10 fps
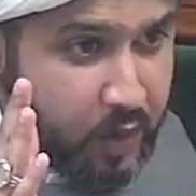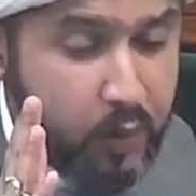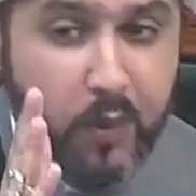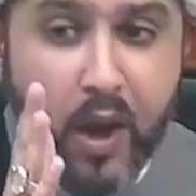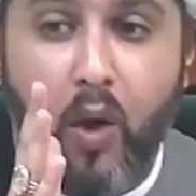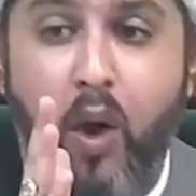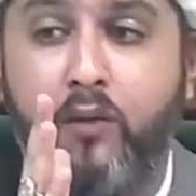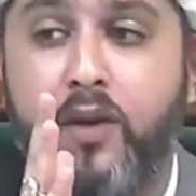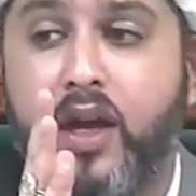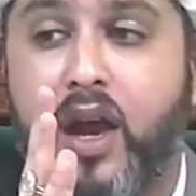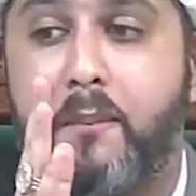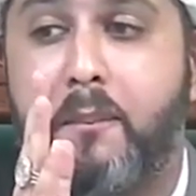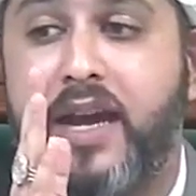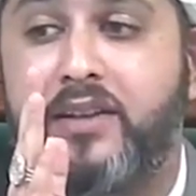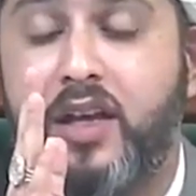We were
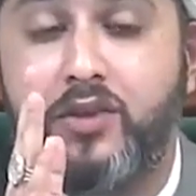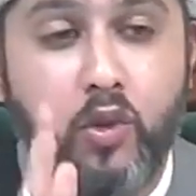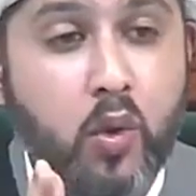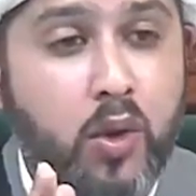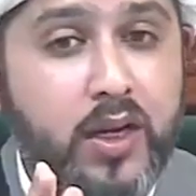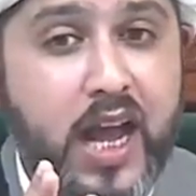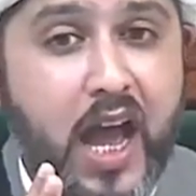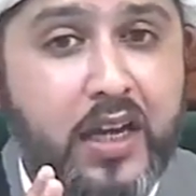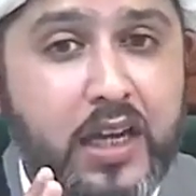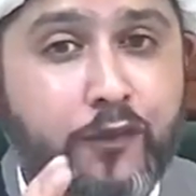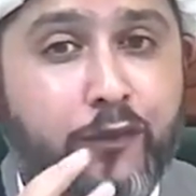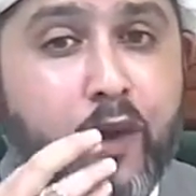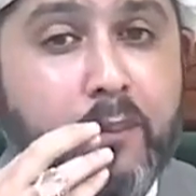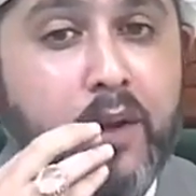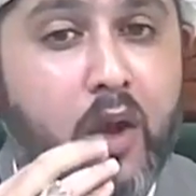overcome by the Noor. Yani,
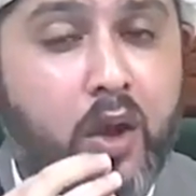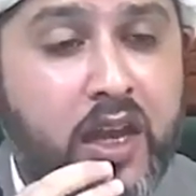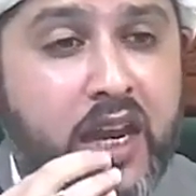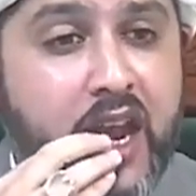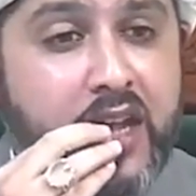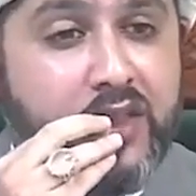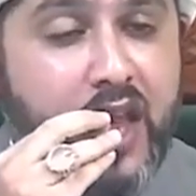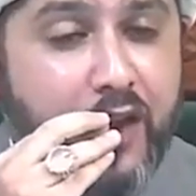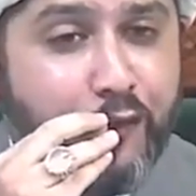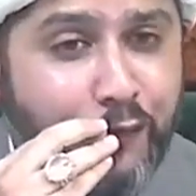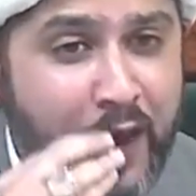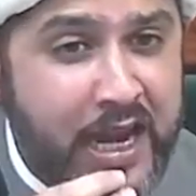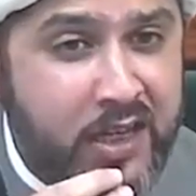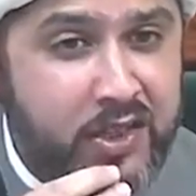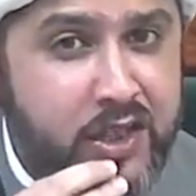from looking at their
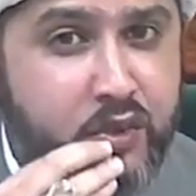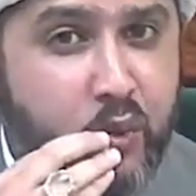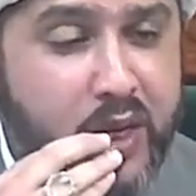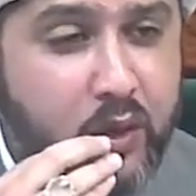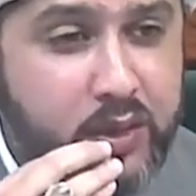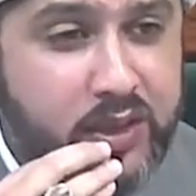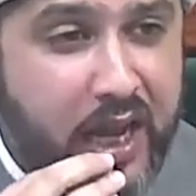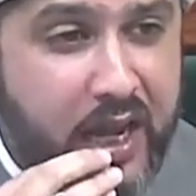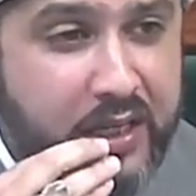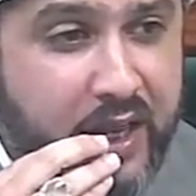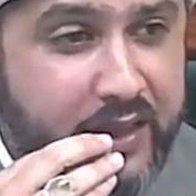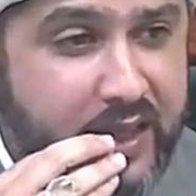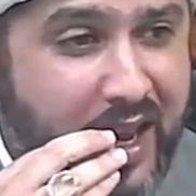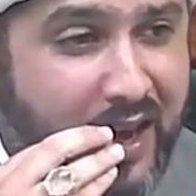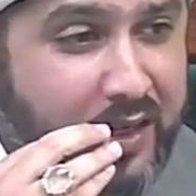faces, we could tell that
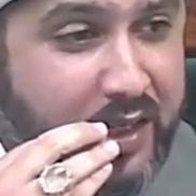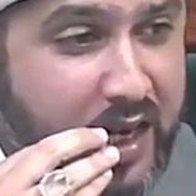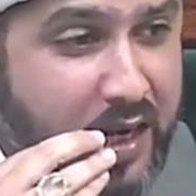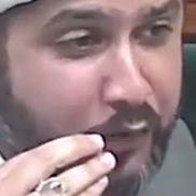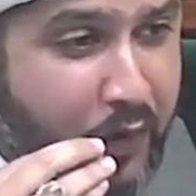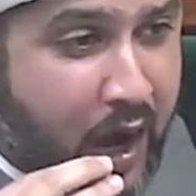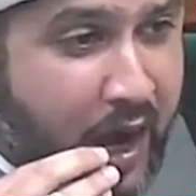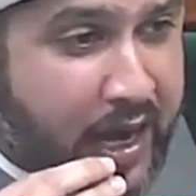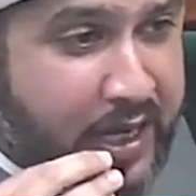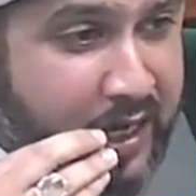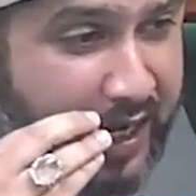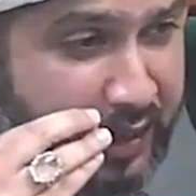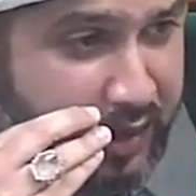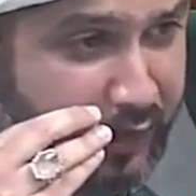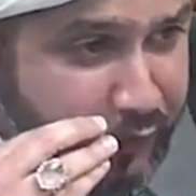they are divine
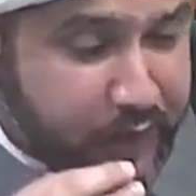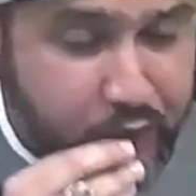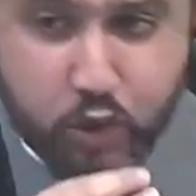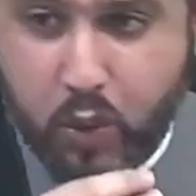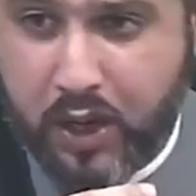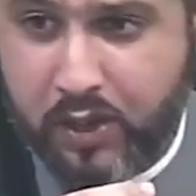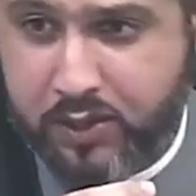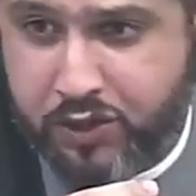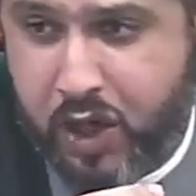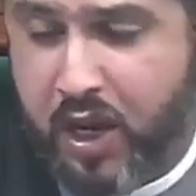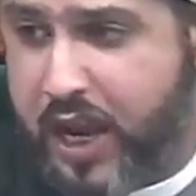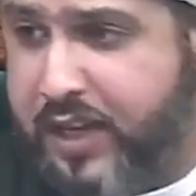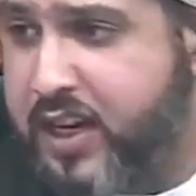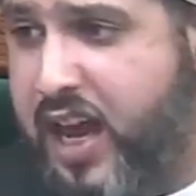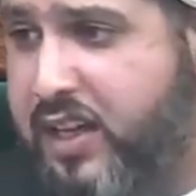individuals.
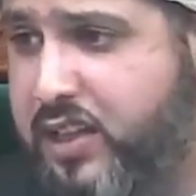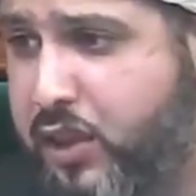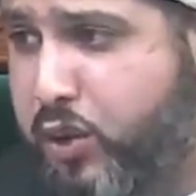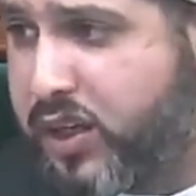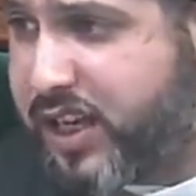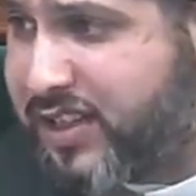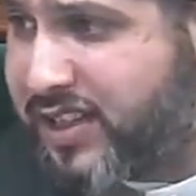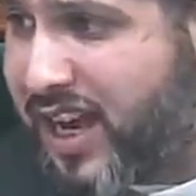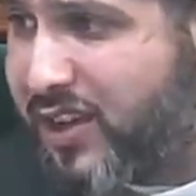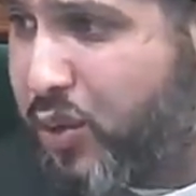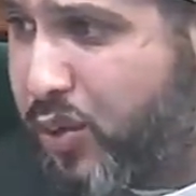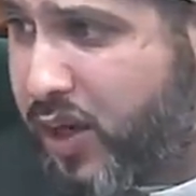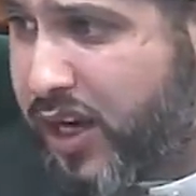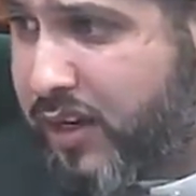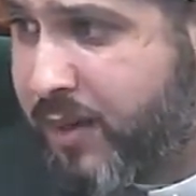And in Hadith al-Kisa, you
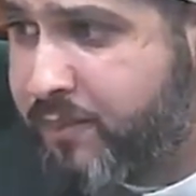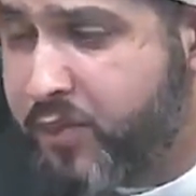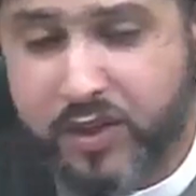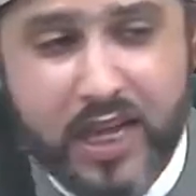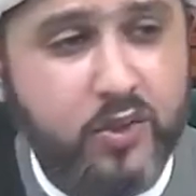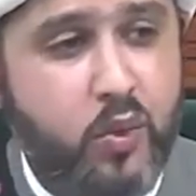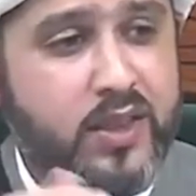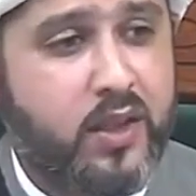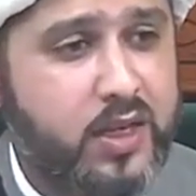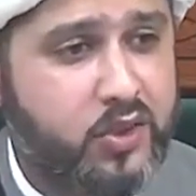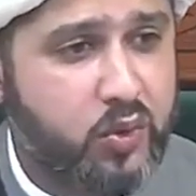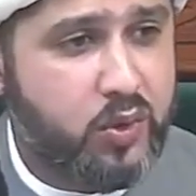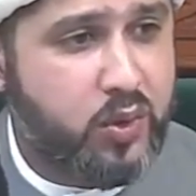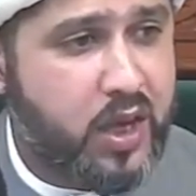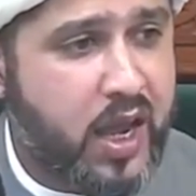read that when
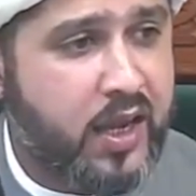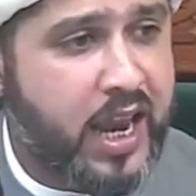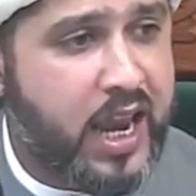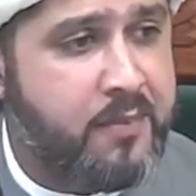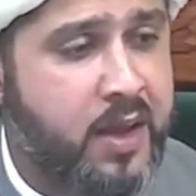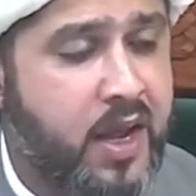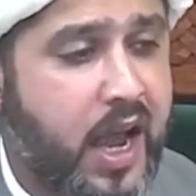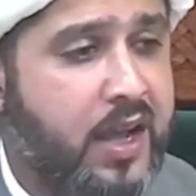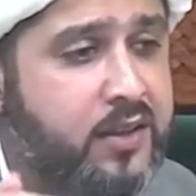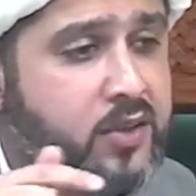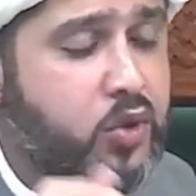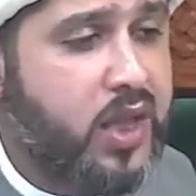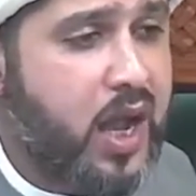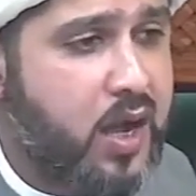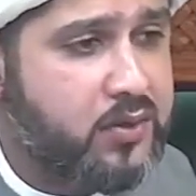Rasulullah came and to
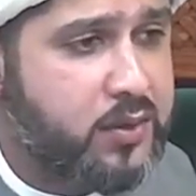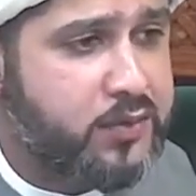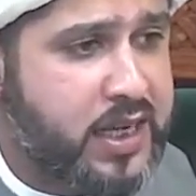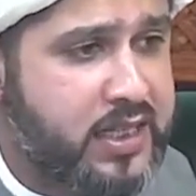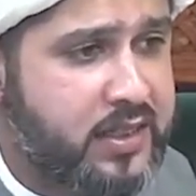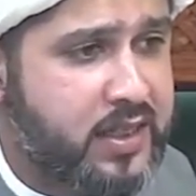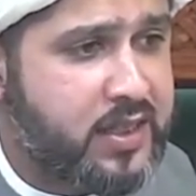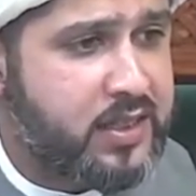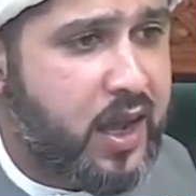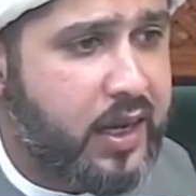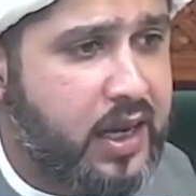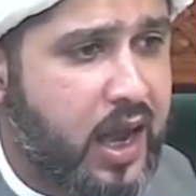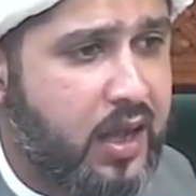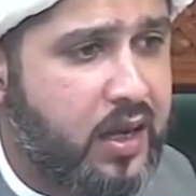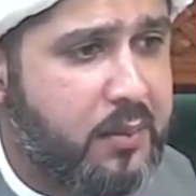the house of Sayyidat Nisa'il
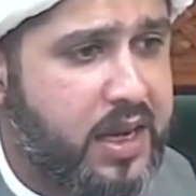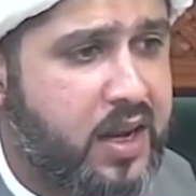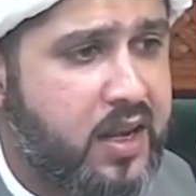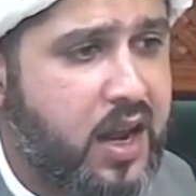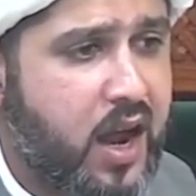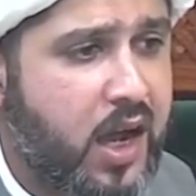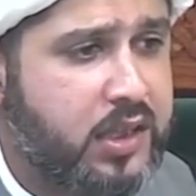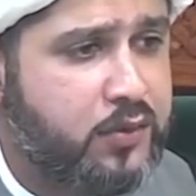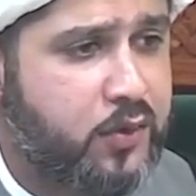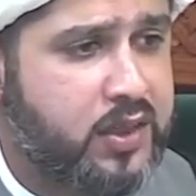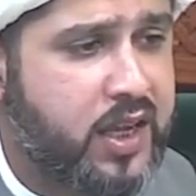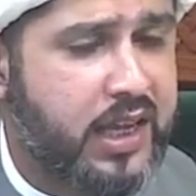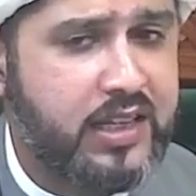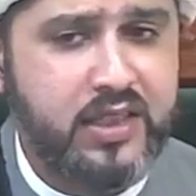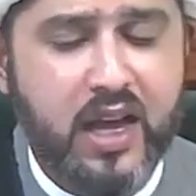Alameen, and he asked for the
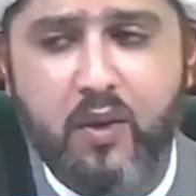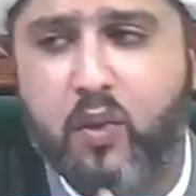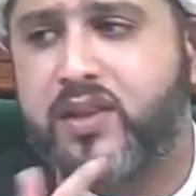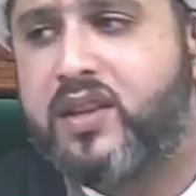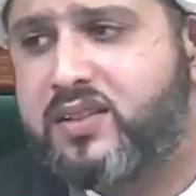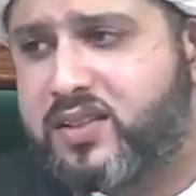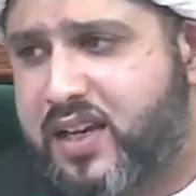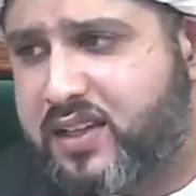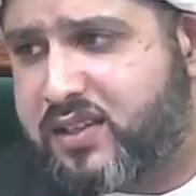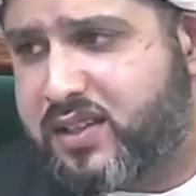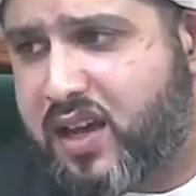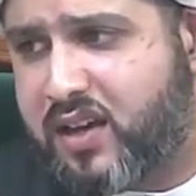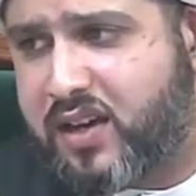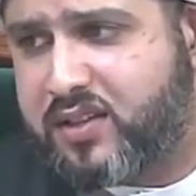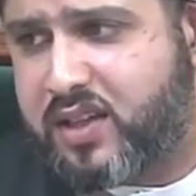Kisa, what does Sayyidat
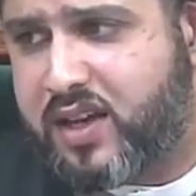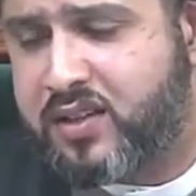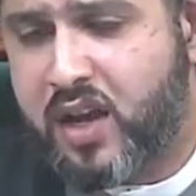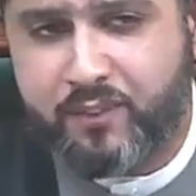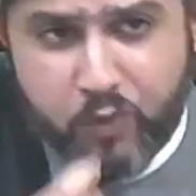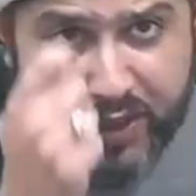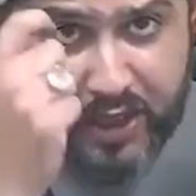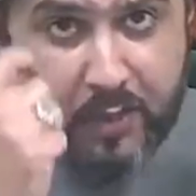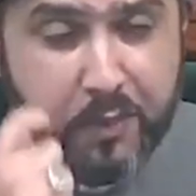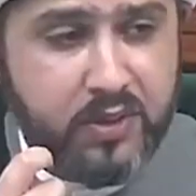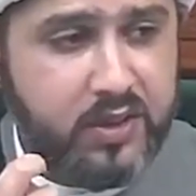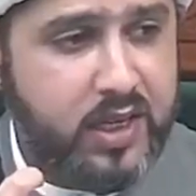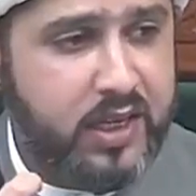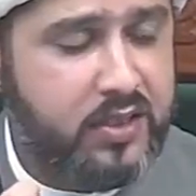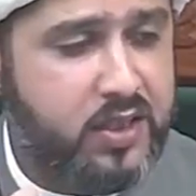Zahra says when he put
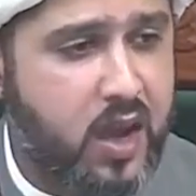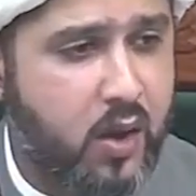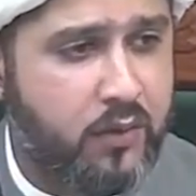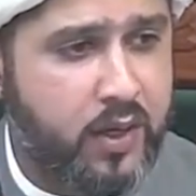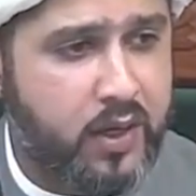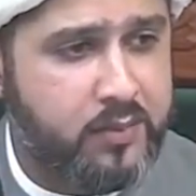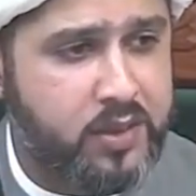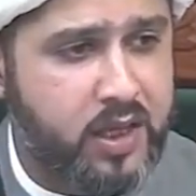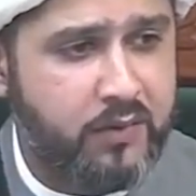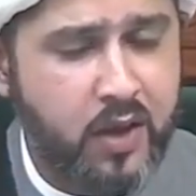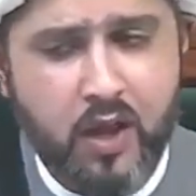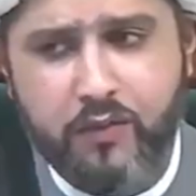the Kisa over himself?